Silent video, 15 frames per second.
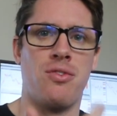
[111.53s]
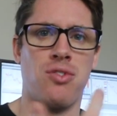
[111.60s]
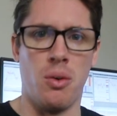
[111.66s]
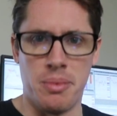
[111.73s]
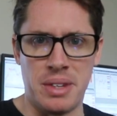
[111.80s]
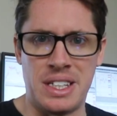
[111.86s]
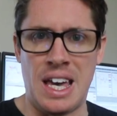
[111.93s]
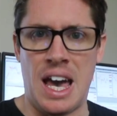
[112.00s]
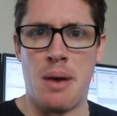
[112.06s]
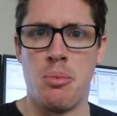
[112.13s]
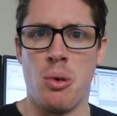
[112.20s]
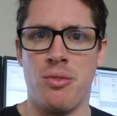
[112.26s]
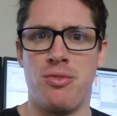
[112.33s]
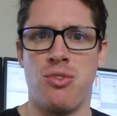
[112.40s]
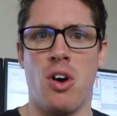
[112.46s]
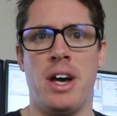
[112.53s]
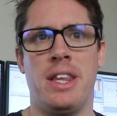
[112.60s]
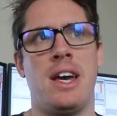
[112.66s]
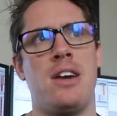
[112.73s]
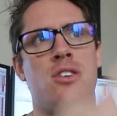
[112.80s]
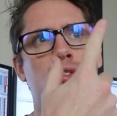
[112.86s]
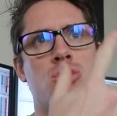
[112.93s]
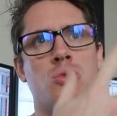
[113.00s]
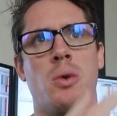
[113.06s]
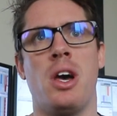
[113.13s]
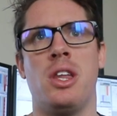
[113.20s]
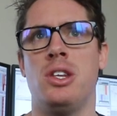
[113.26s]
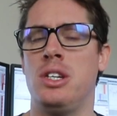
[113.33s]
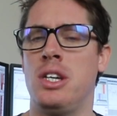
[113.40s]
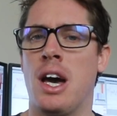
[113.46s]
from the gap on Friday to
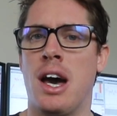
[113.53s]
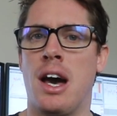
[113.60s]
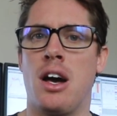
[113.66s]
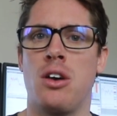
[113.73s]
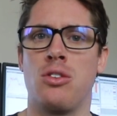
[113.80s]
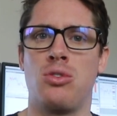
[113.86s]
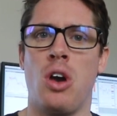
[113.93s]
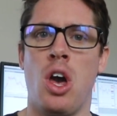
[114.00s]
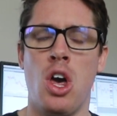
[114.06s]
where the